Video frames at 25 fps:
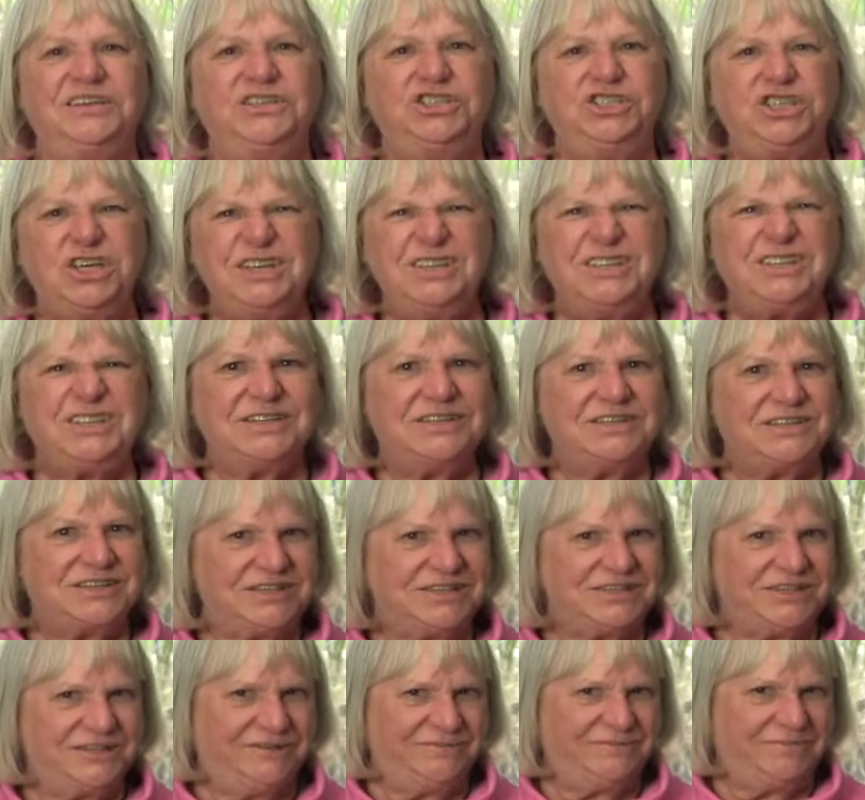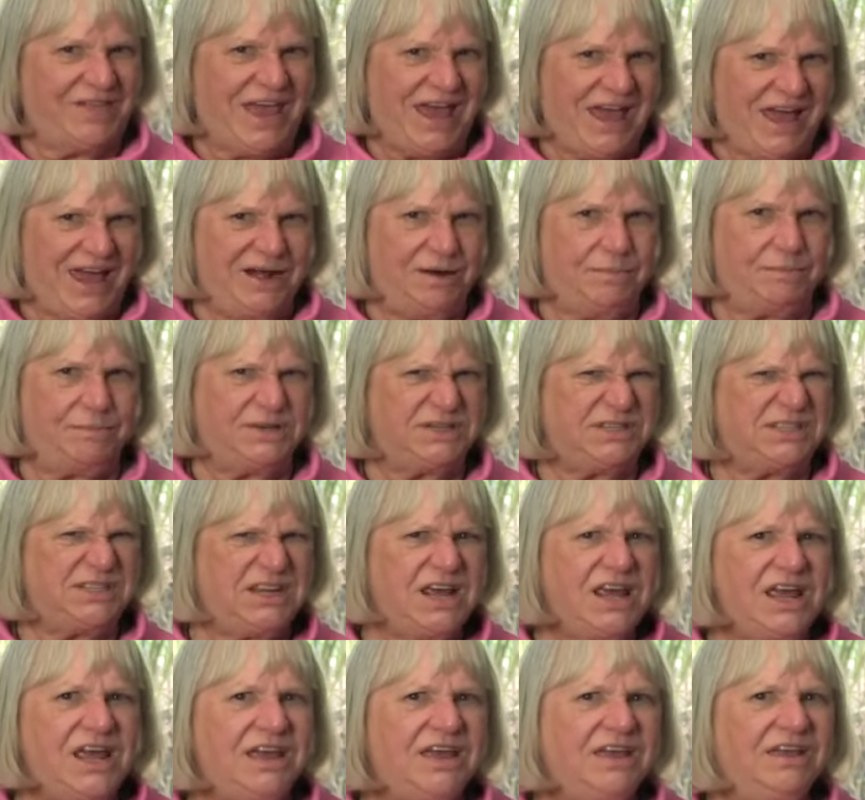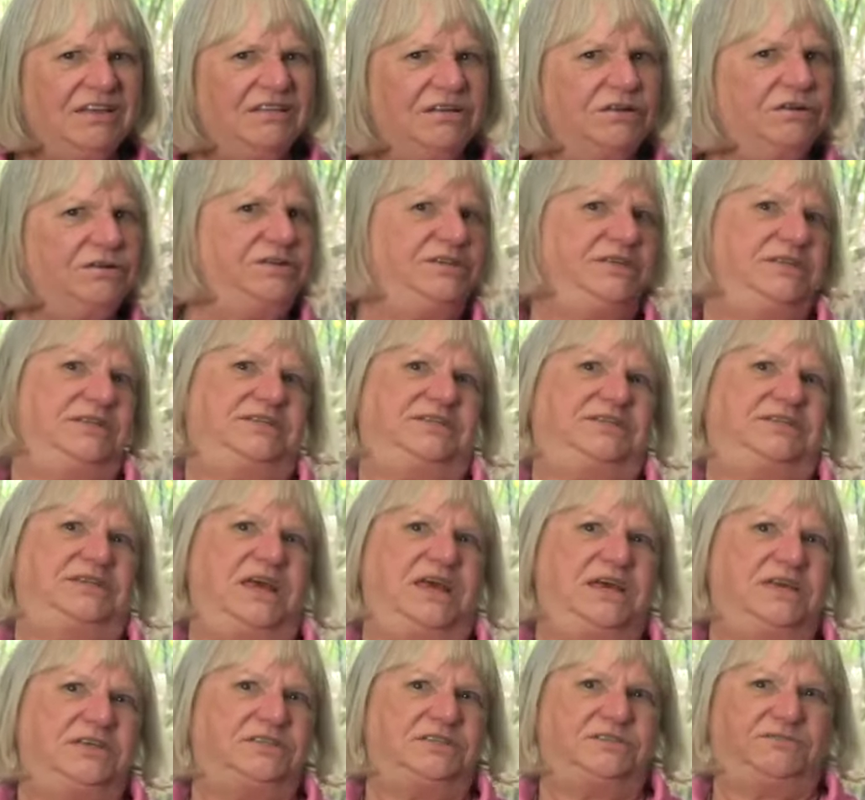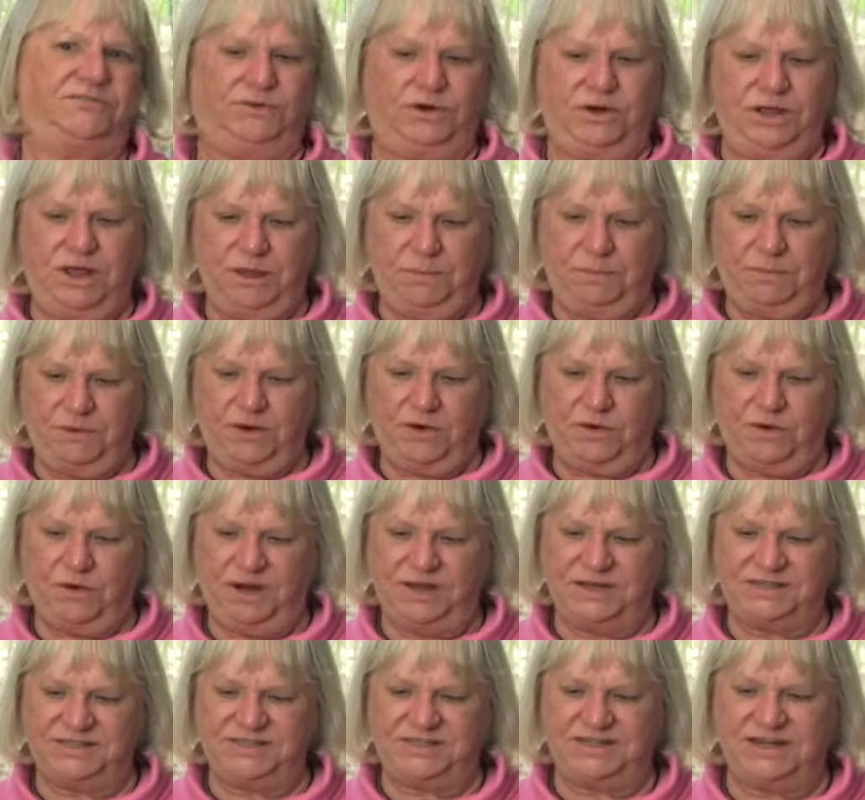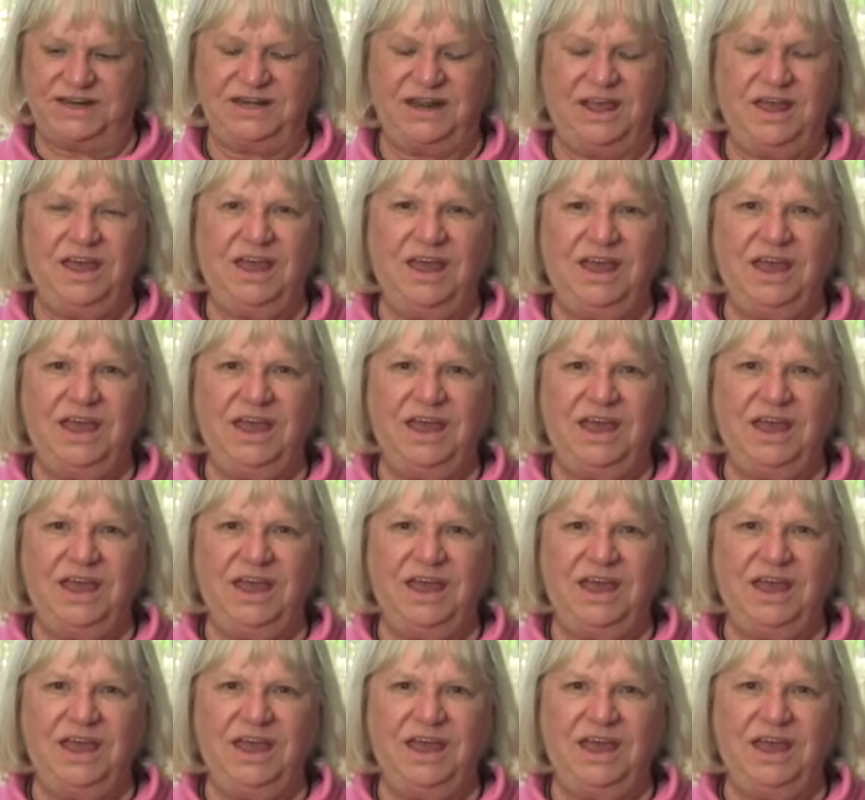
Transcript: Jesus had a particular distaste for hypocrites, and